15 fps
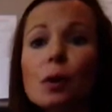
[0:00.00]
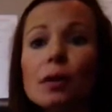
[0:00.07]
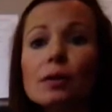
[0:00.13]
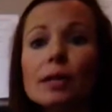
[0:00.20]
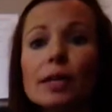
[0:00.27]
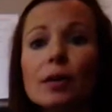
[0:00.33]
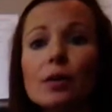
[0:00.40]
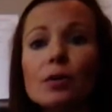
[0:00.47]

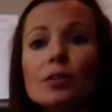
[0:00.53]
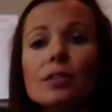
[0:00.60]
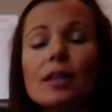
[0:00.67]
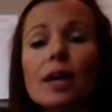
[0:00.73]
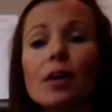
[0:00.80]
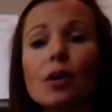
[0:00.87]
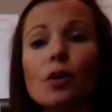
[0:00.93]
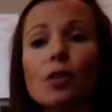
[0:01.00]
alleles
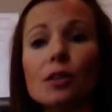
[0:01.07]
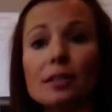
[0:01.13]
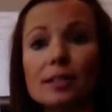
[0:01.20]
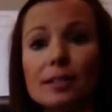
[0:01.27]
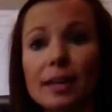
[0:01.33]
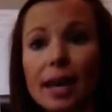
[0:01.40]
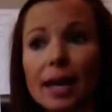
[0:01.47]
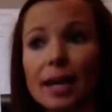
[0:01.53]
that are the
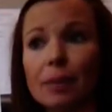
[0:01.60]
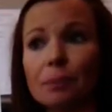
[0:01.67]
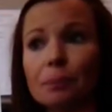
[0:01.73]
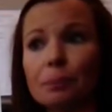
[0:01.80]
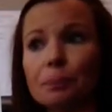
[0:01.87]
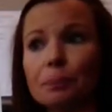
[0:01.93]
same,